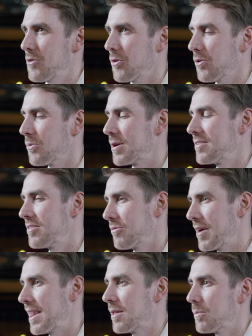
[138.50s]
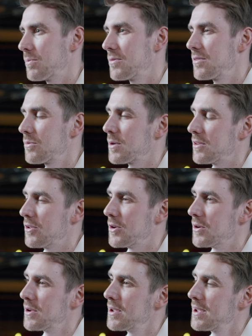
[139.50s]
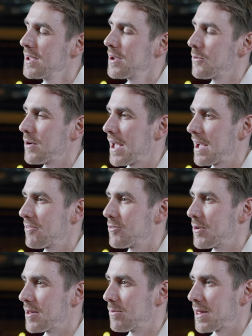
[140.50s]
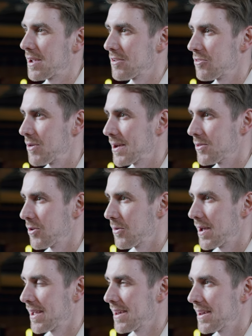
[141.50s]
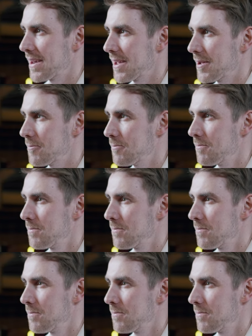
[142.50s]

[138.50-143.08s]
always develops when you have great players around you, and I